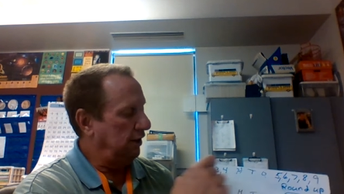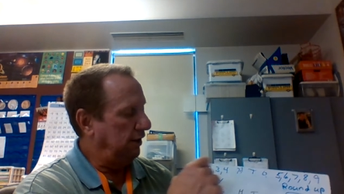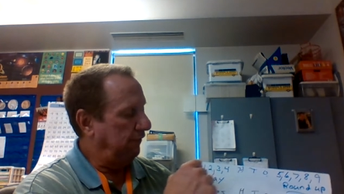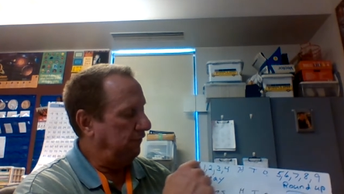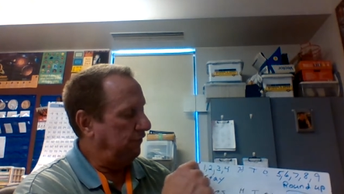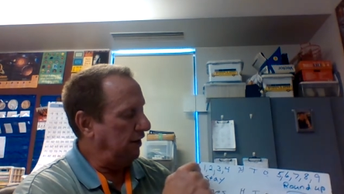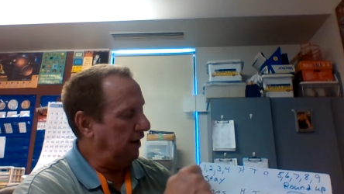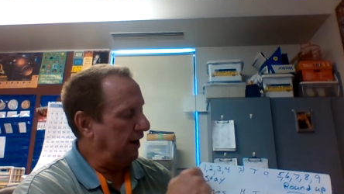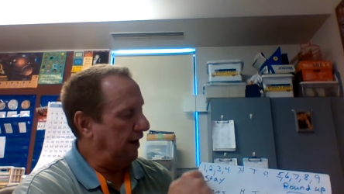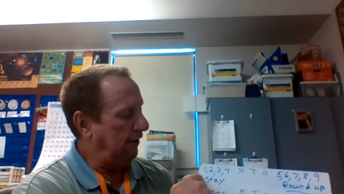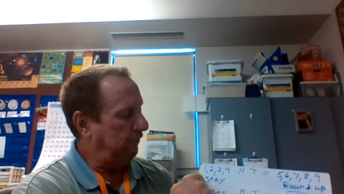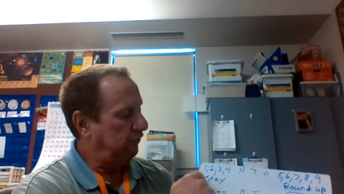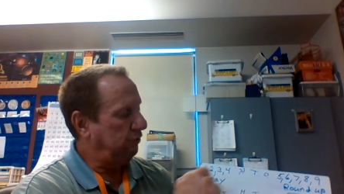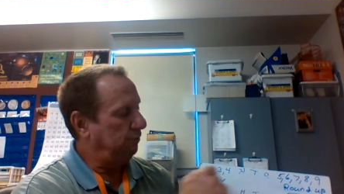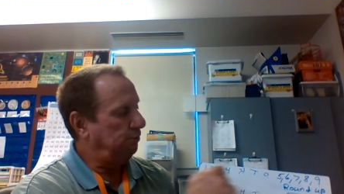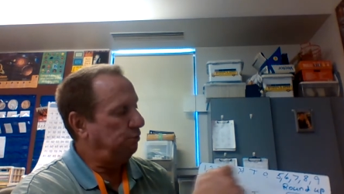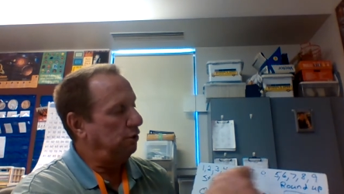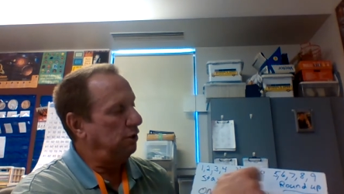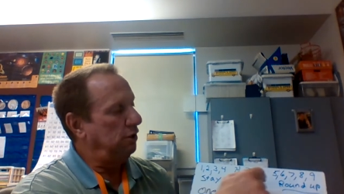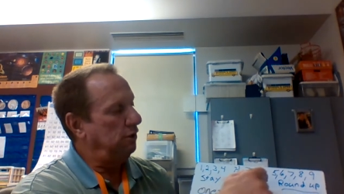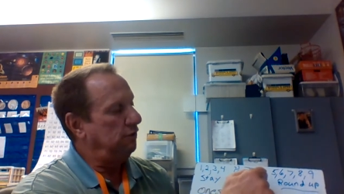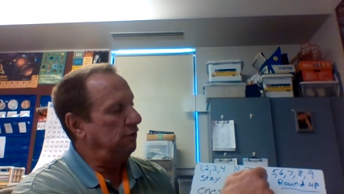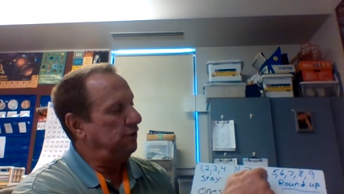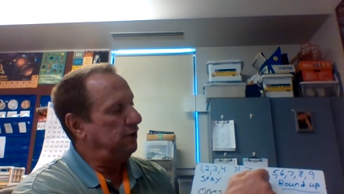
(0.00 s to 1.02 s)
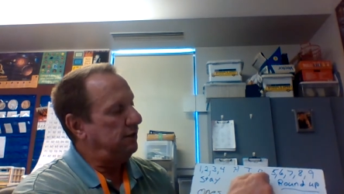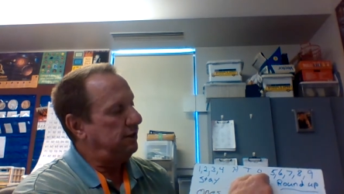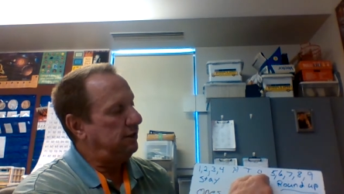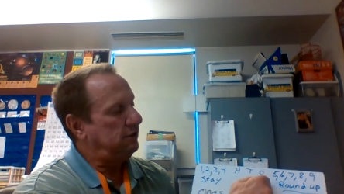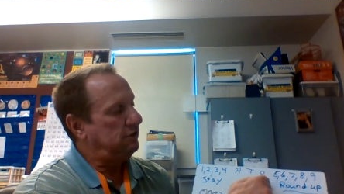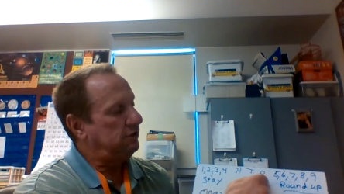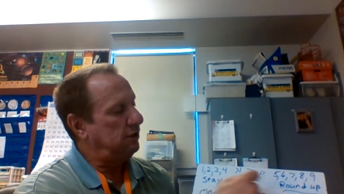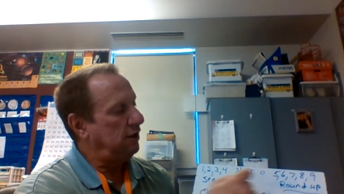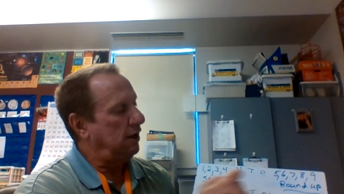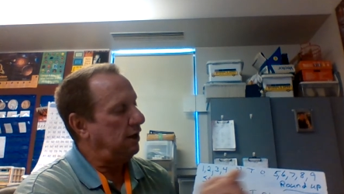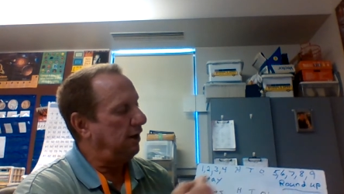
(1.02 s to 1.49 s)
if you have to put
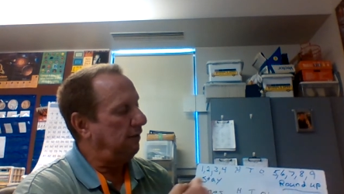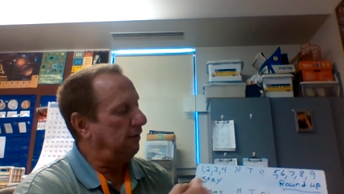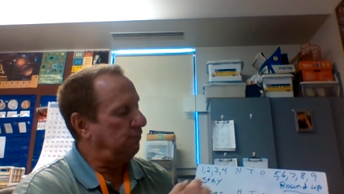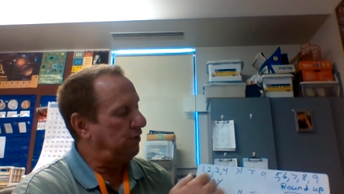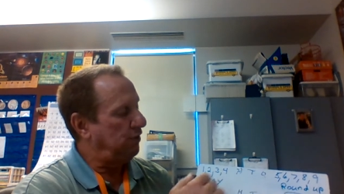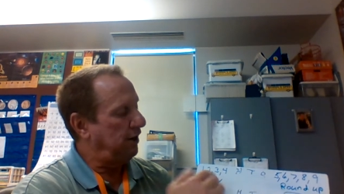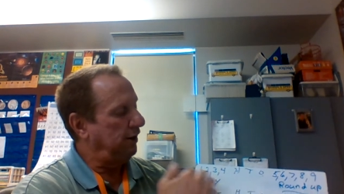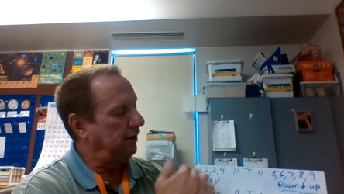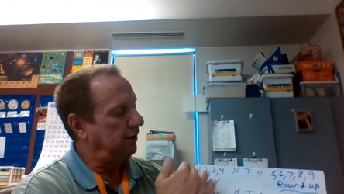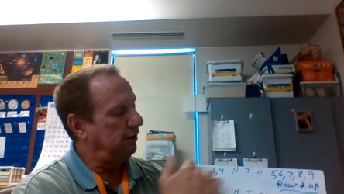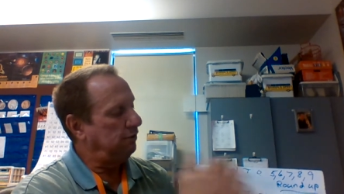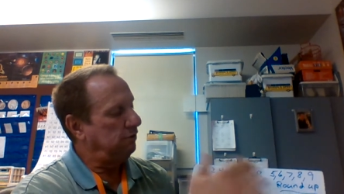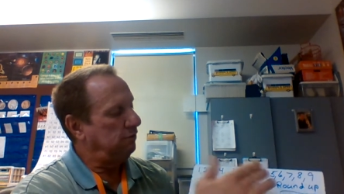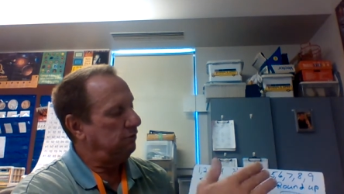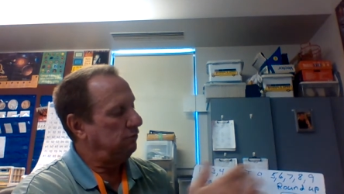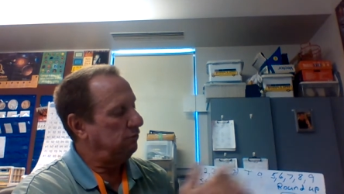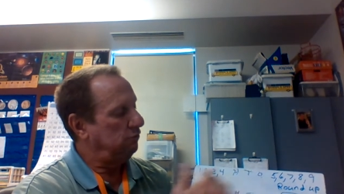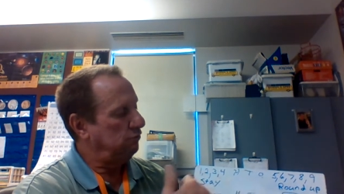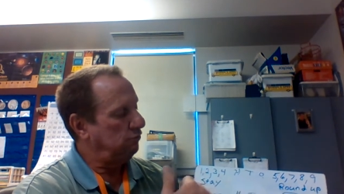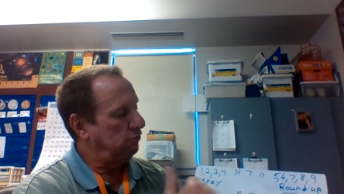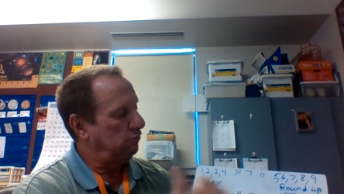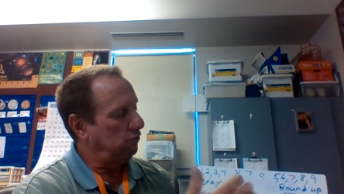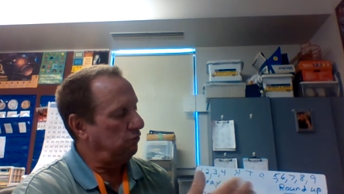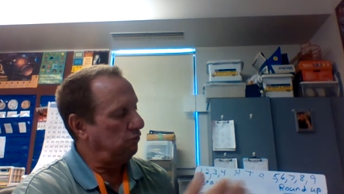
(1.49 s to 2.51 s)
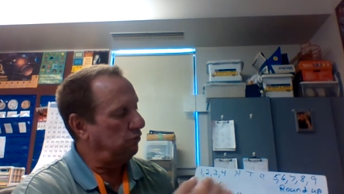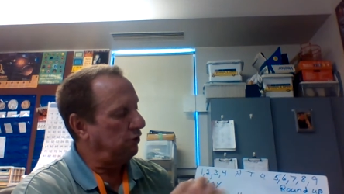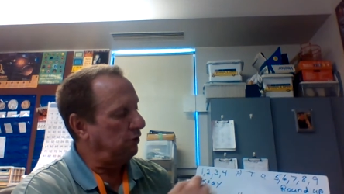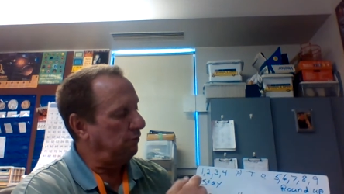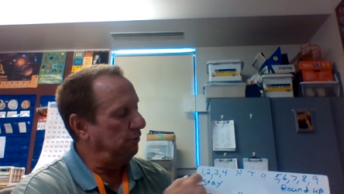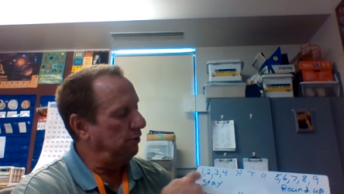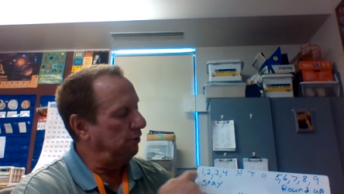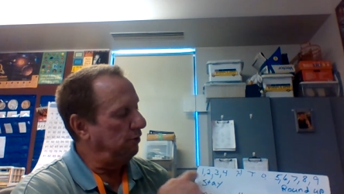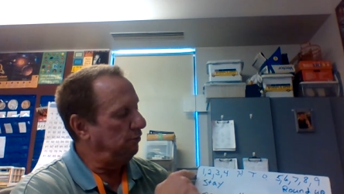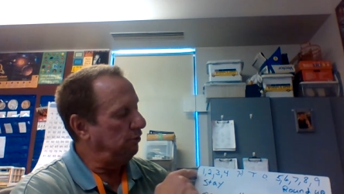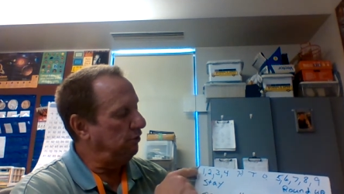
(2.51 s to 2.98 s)
this up there
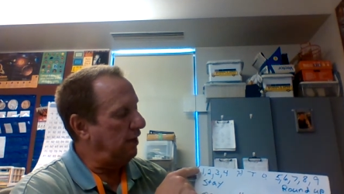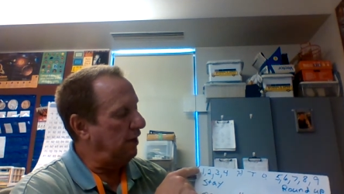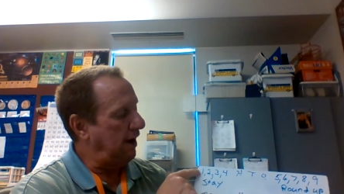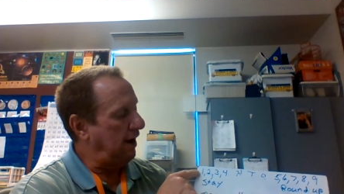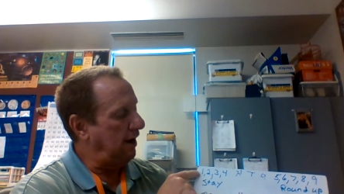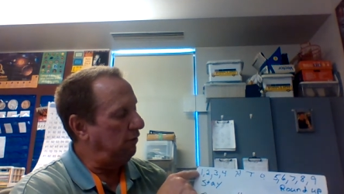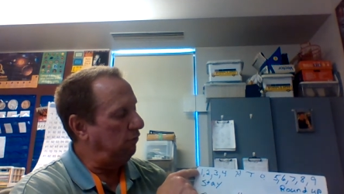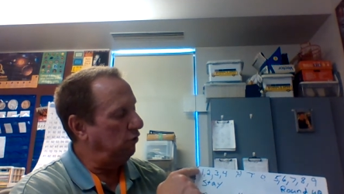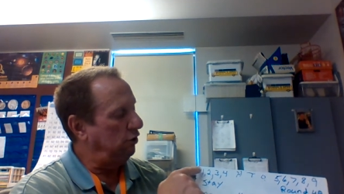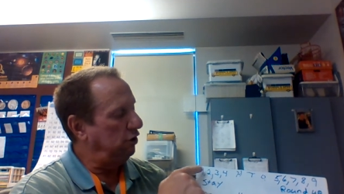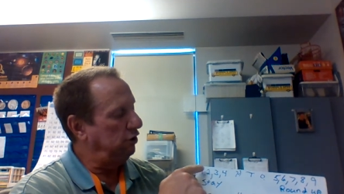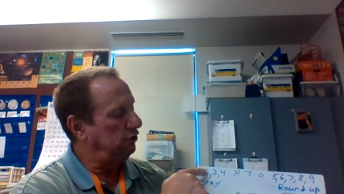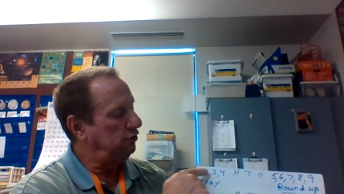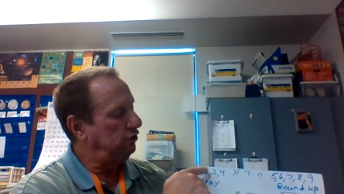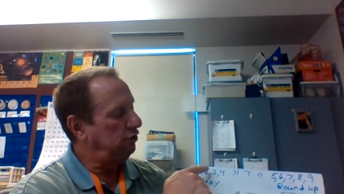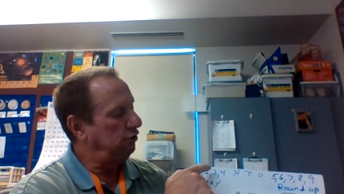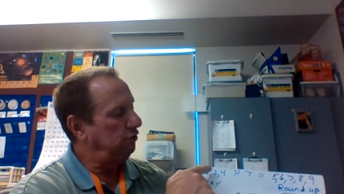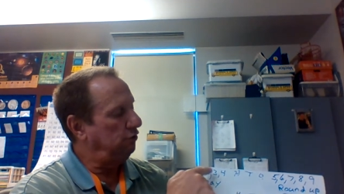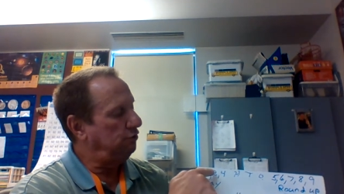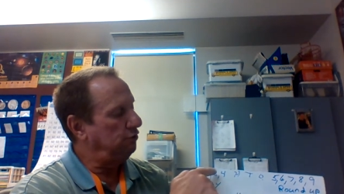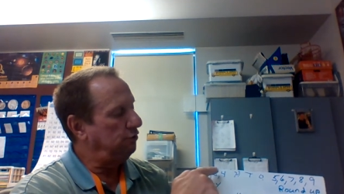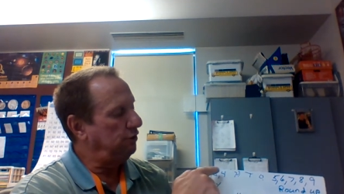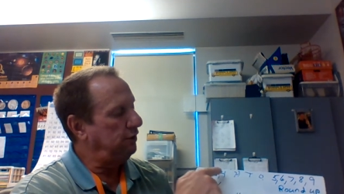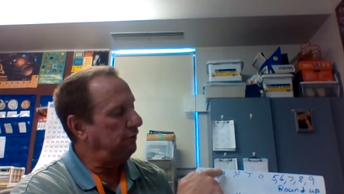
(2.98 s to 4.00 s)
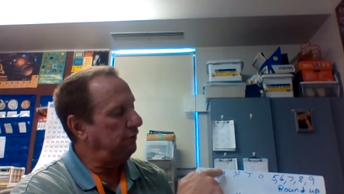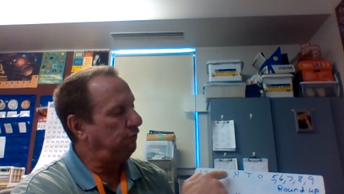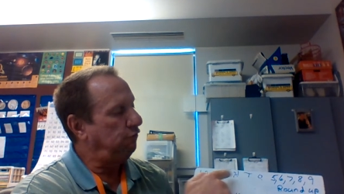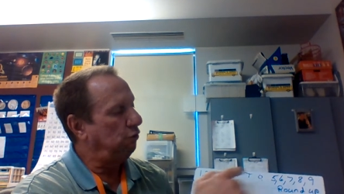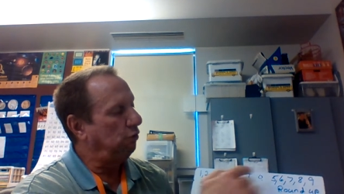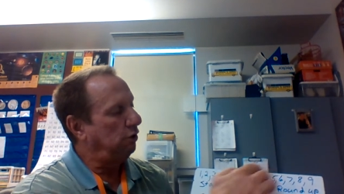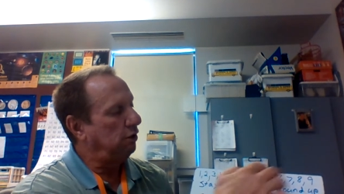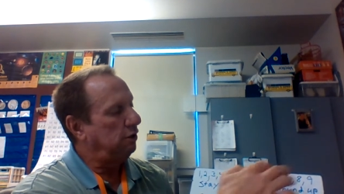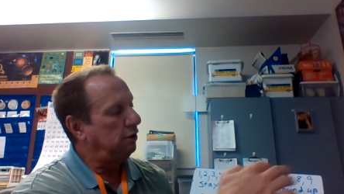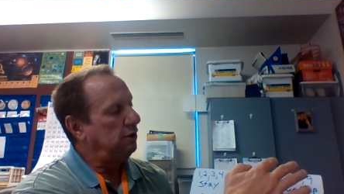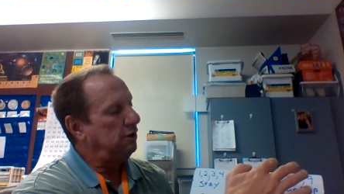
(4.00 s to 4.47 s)
remember that one two three
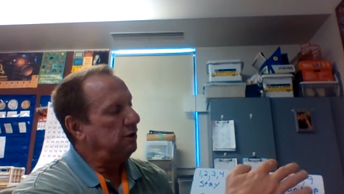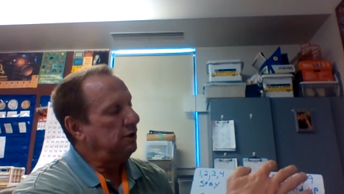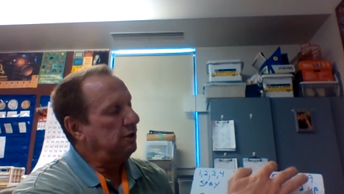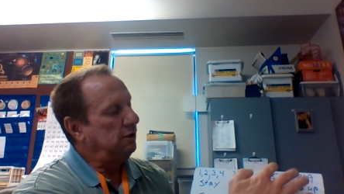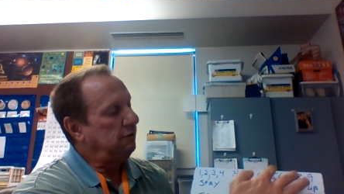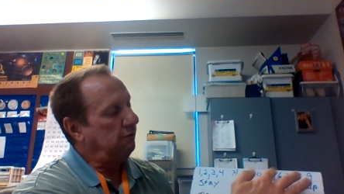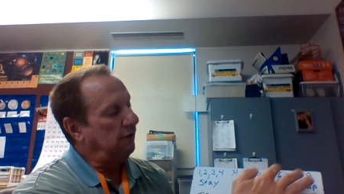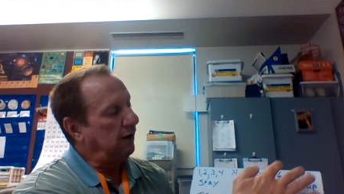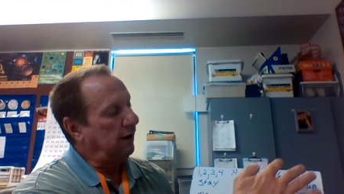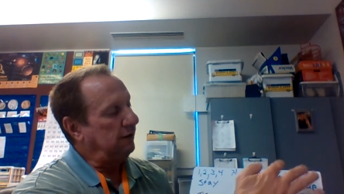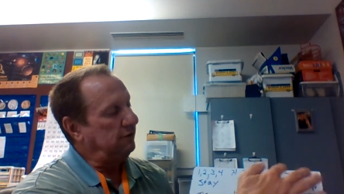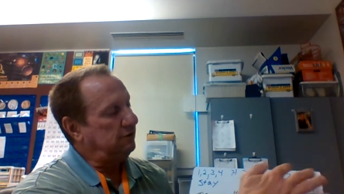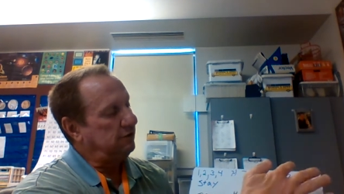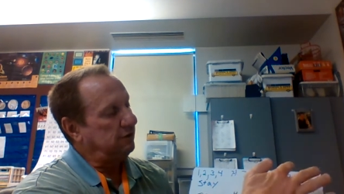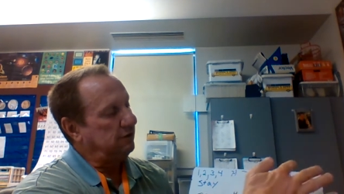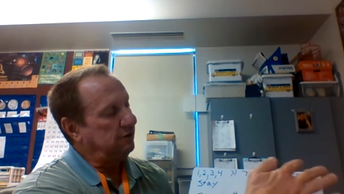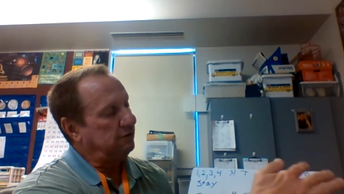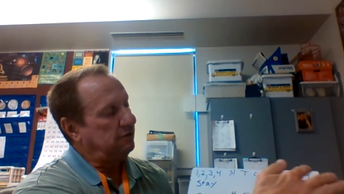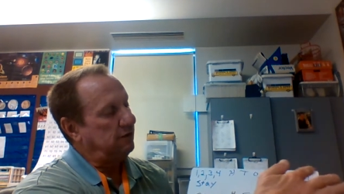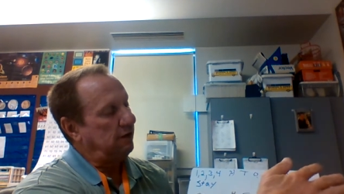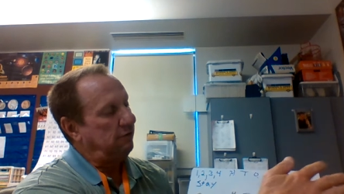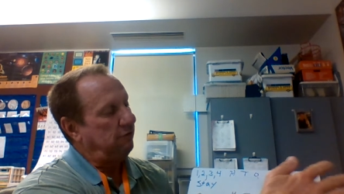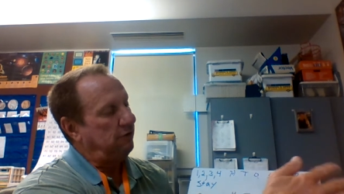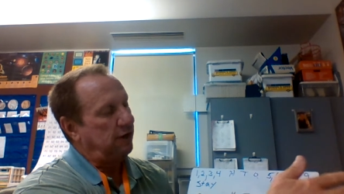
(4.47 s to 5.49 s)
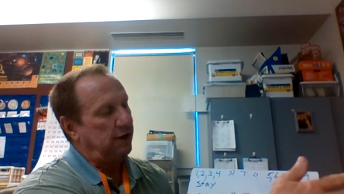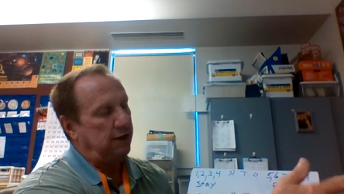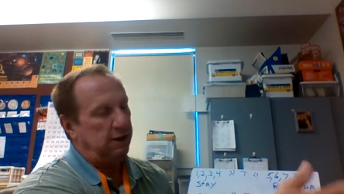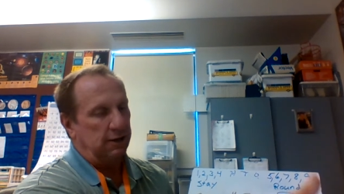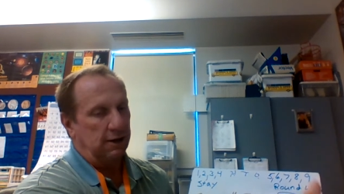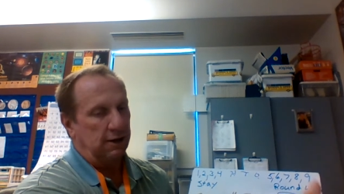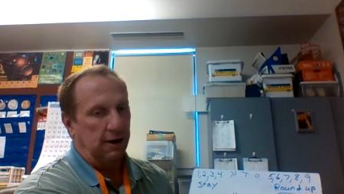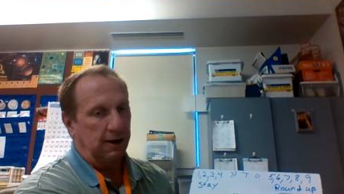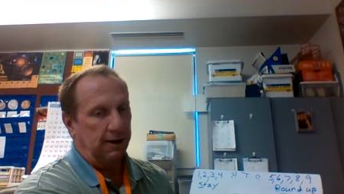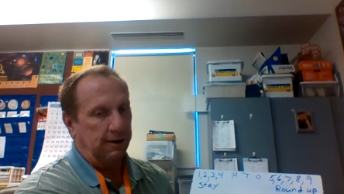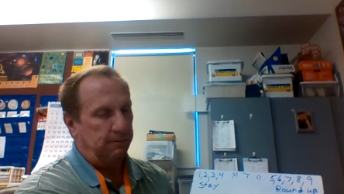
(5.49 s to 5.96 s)
four five six seven
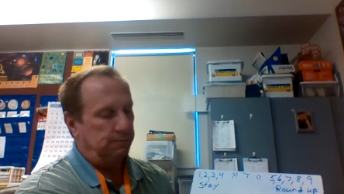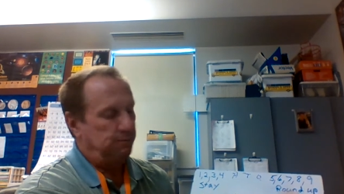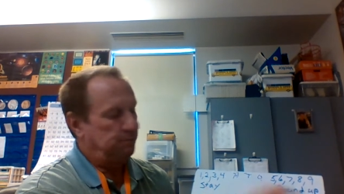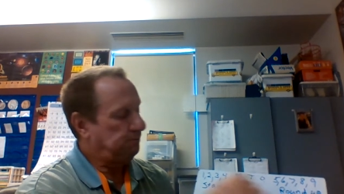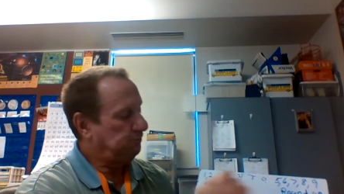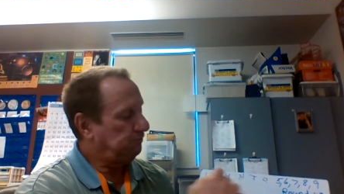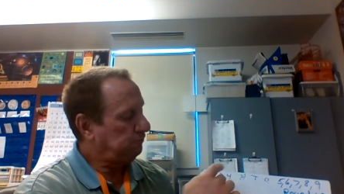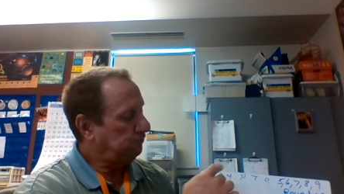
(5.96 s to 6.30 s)
eight nine